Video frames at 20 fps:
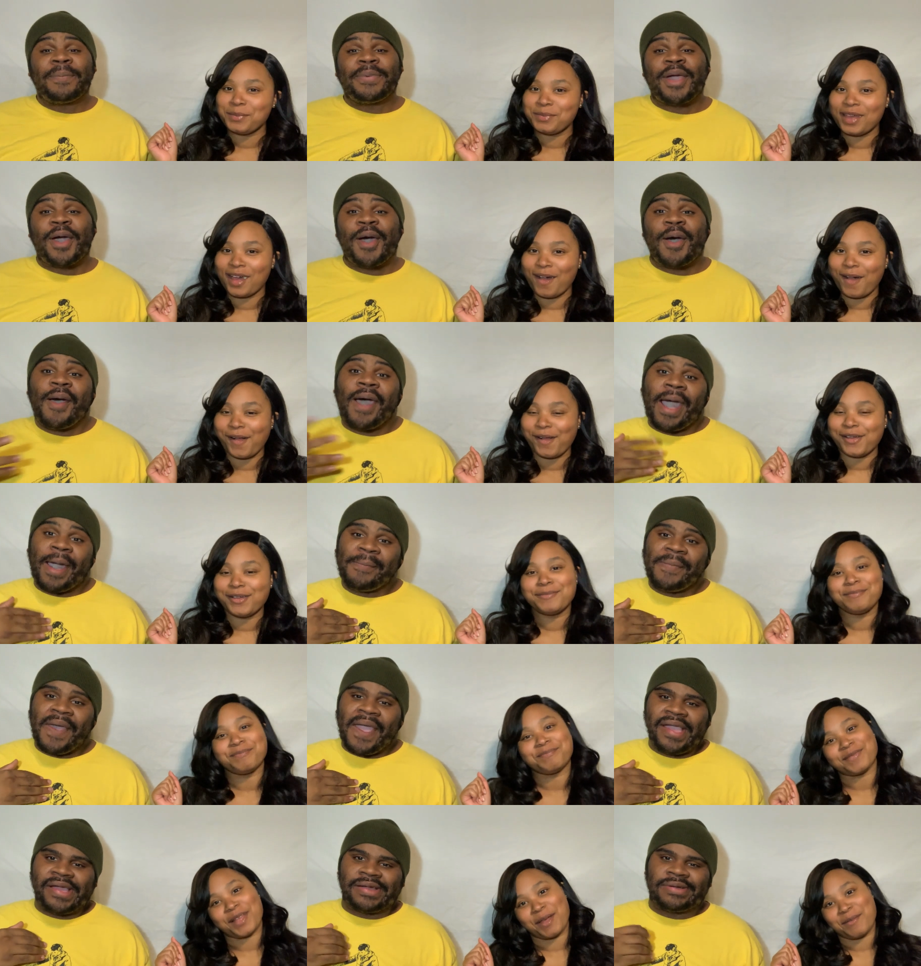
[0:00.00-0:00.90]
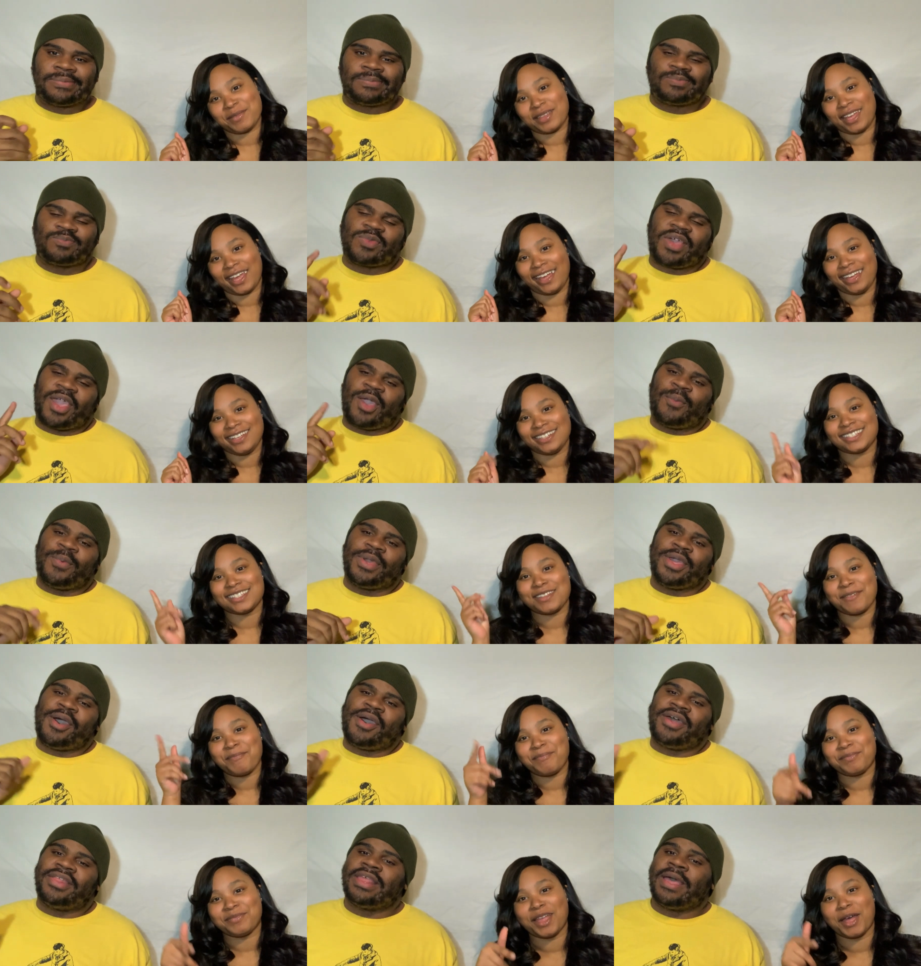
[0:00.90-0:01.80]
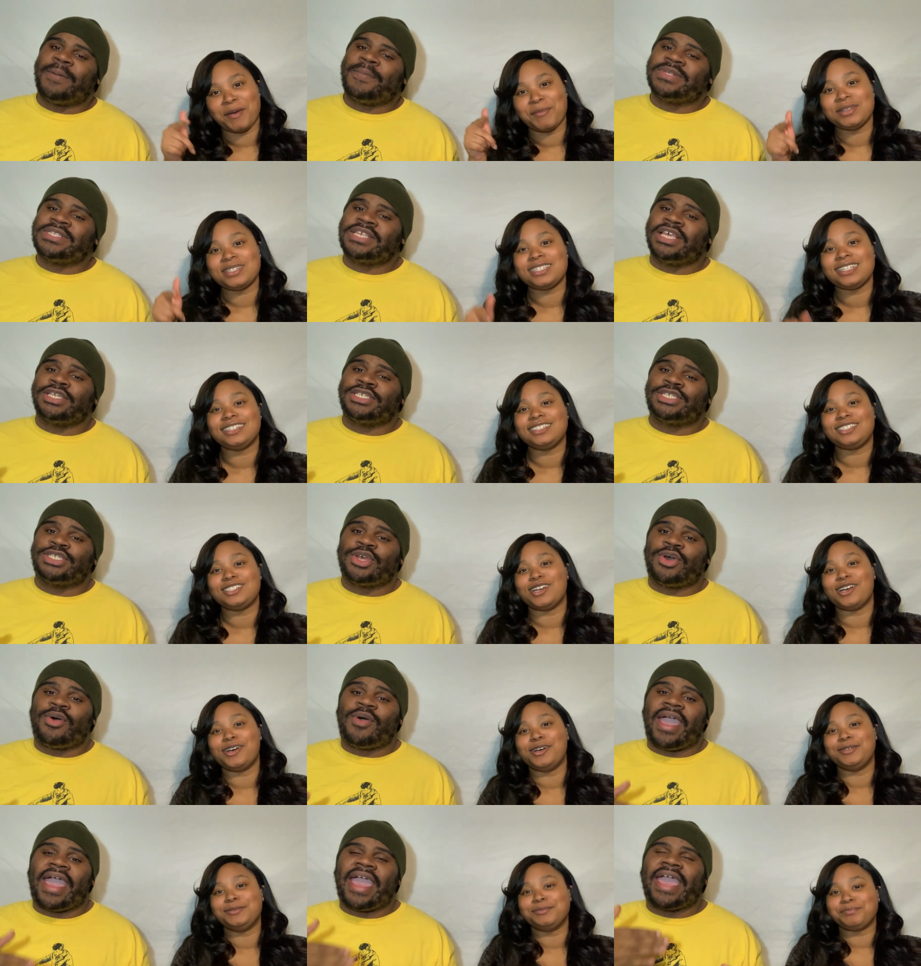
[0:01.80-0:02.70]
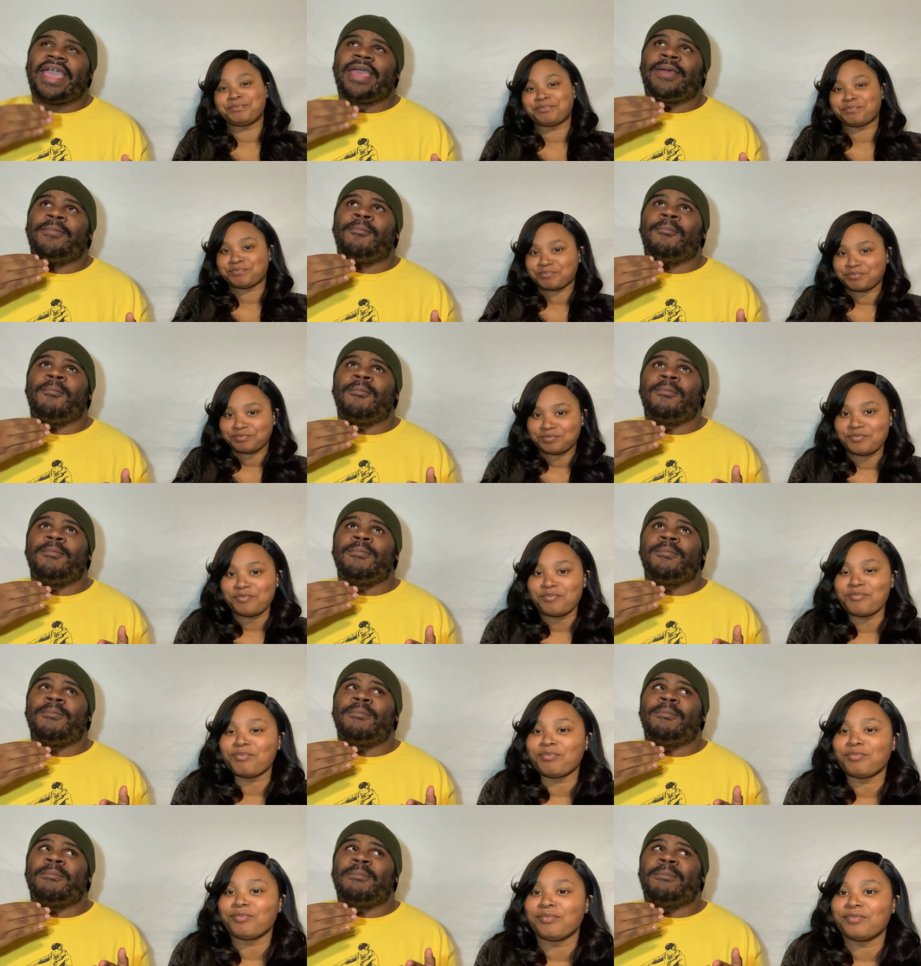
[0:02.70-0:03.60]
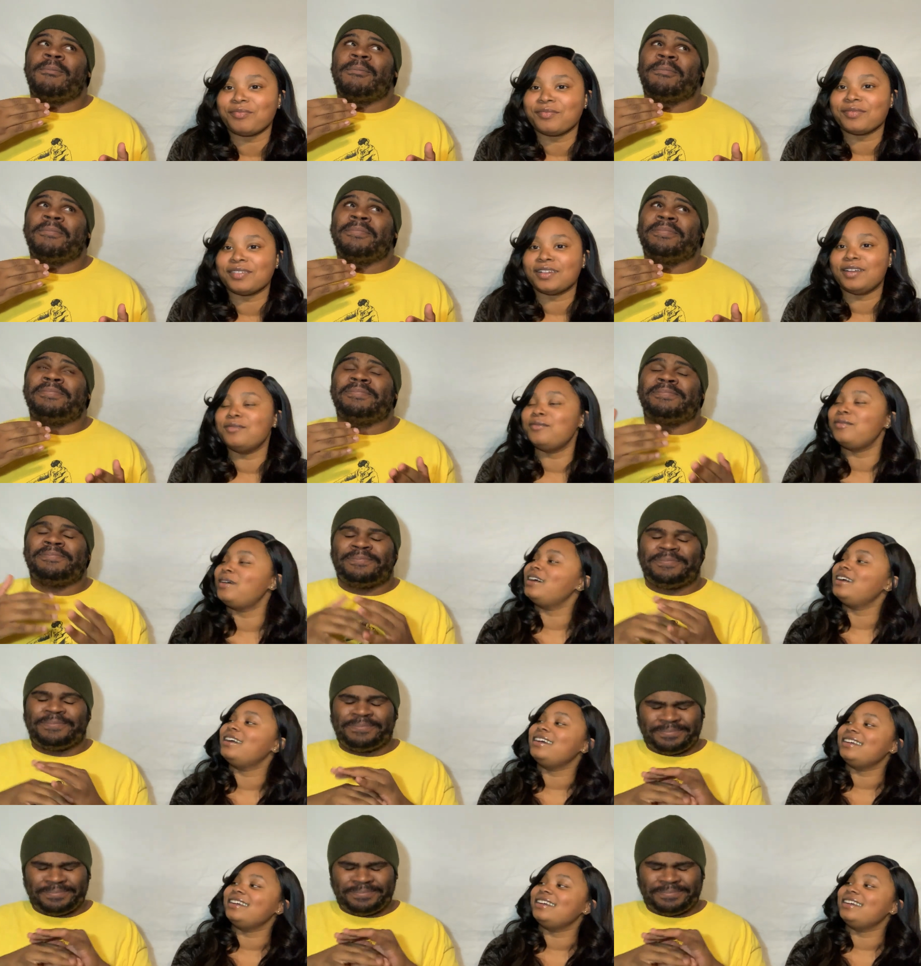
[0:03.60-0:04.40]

Speaker 1: I'm like, okay. And we are The Potential, and what?